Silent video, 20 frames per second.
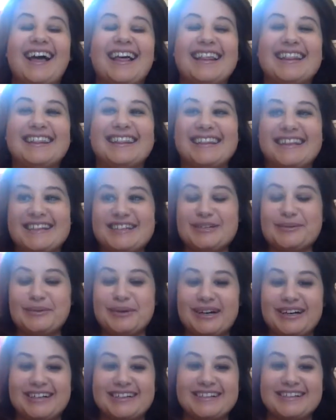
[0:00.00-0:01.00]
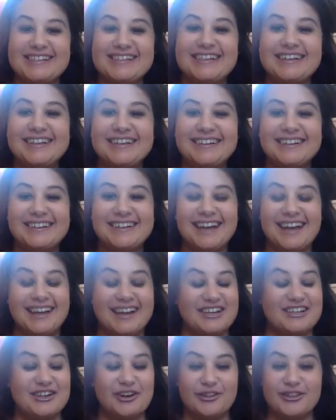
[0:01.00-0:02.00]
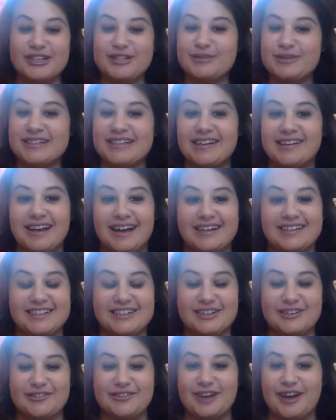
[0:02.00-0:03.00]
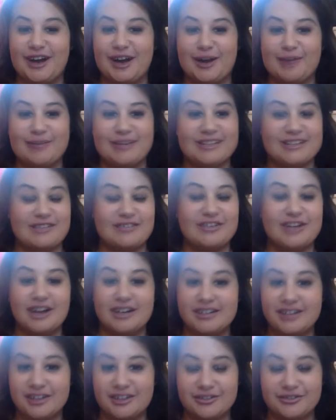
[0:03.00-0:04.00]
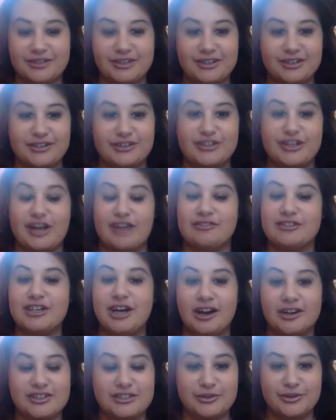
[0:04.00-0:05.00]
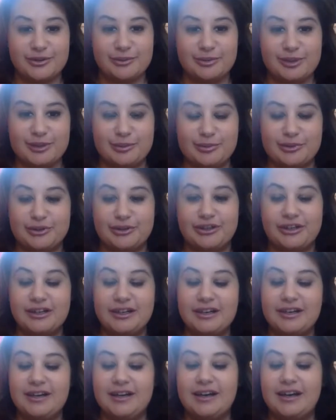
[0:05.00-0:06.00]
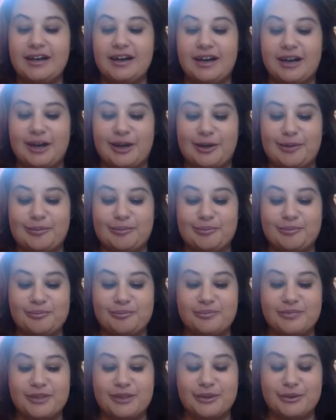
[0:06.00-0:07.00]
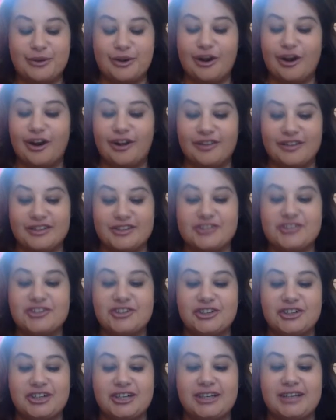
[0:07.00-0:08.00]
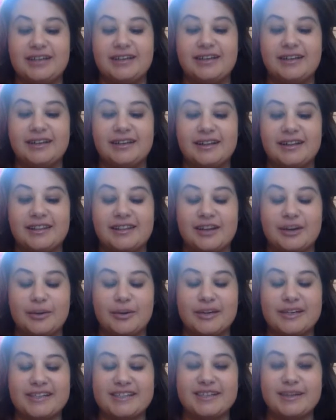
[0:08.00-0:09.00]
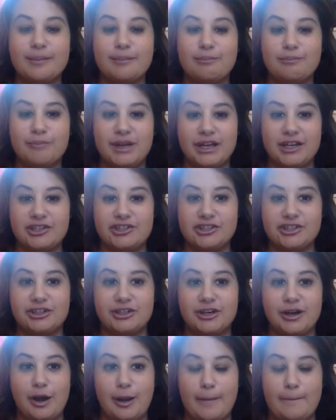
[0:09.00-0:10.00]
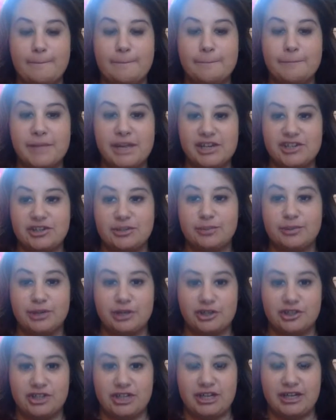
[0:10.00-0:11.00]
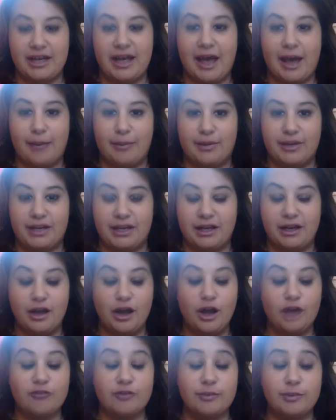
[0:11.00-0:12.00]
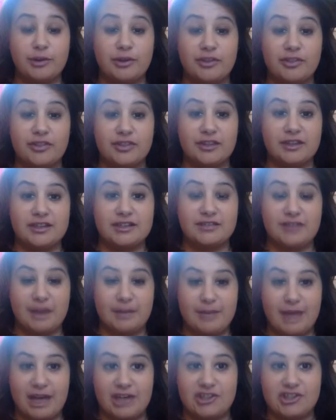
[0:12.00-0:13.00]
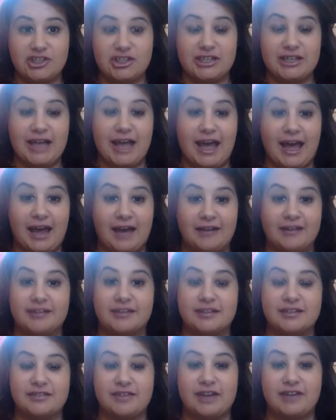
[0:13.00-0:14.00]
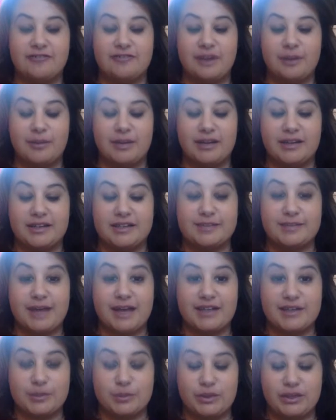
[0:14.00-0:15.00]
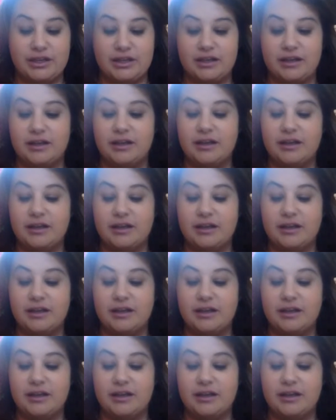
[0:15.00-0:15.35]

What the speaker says: This was, and I know this was collective because I've talked to other readers, I've talked to other people who are on this journey. There was some major, major purging happening for both the divine masculine and the divine feminine this past week.